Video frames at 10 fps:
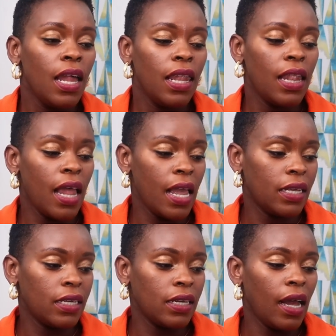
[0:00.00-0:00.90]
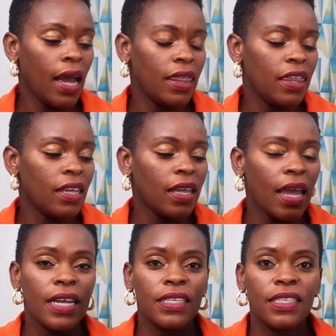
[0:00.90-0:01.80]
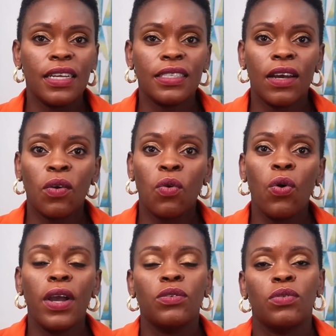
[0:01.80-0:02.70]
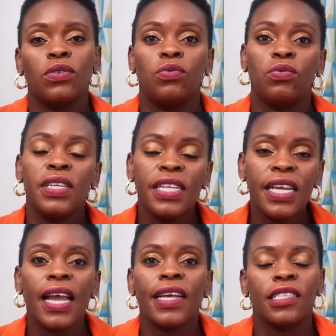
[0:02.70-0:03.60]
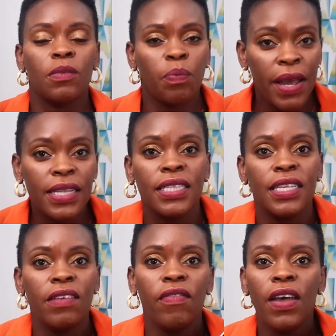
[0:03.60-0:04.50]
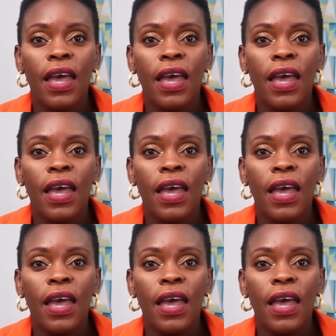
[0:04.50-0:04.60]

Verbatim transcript: like I think eight years ago, it was really expensive,